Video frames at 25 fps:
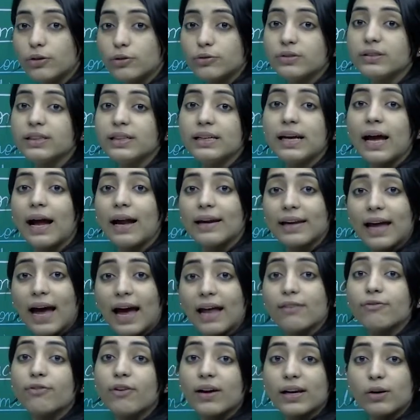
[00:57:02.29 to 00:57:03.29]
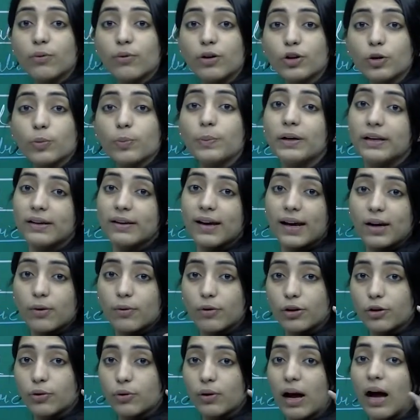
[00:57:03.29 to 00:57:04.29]
to C and alpha equal to beta
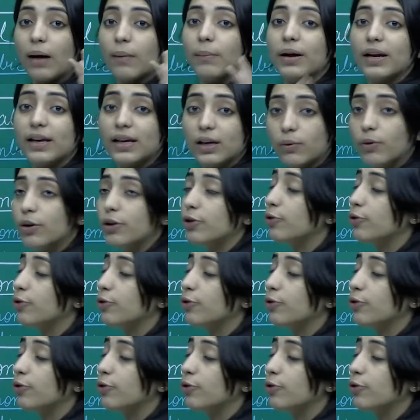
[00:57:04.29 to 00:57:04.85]
equal to gamma equal